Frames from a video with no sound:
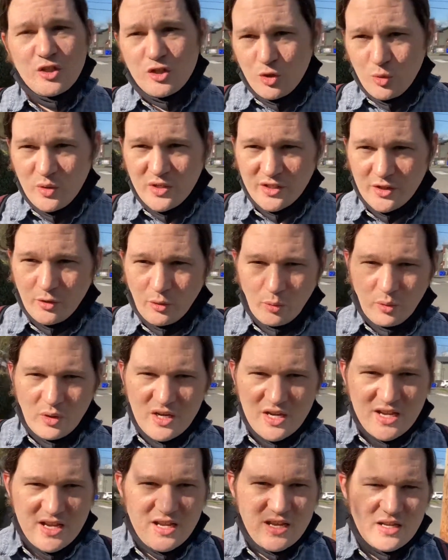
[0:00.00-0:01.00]
to a
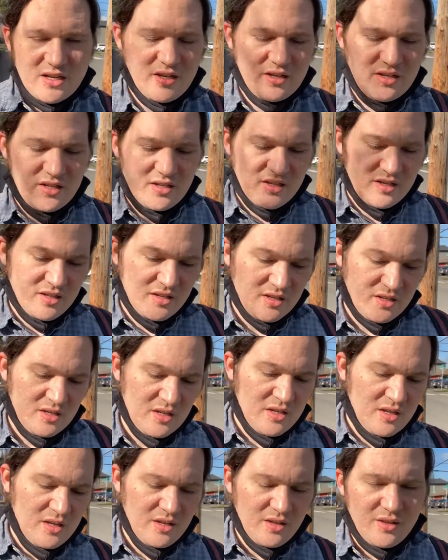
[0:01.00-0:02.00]
degree,
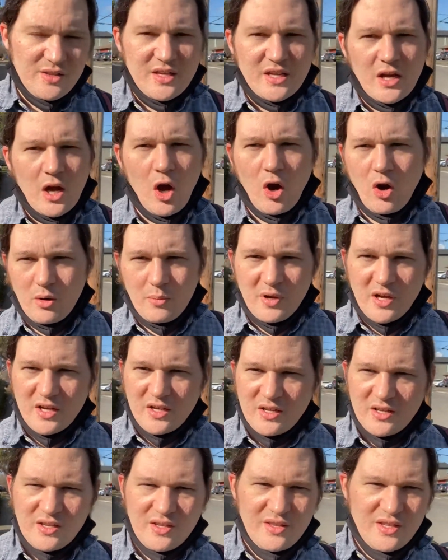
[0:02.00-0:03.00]
the
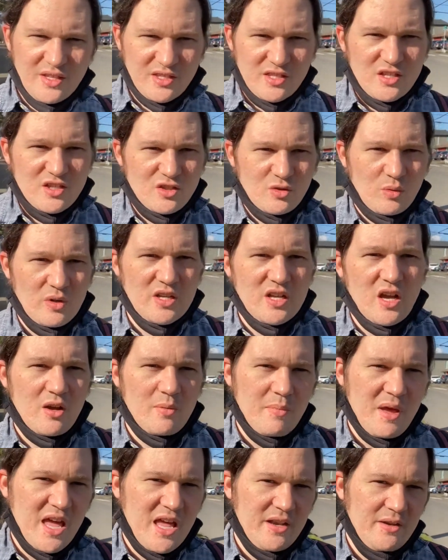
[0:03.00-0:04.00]
karma that these three
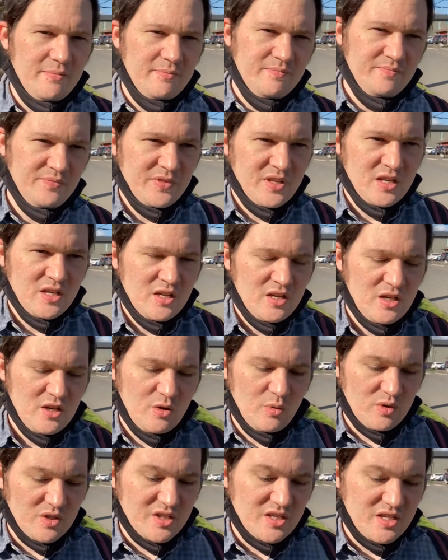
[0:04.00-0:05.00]
young men
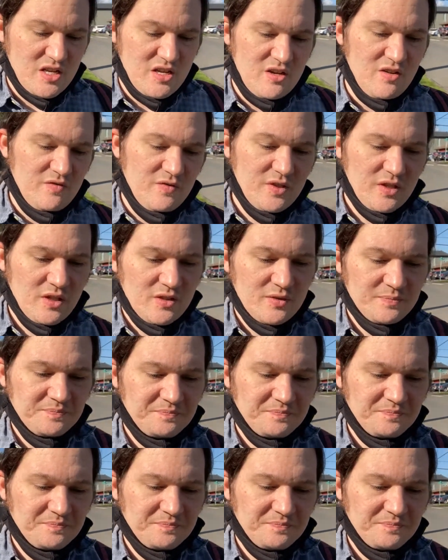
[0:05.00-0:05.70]
received.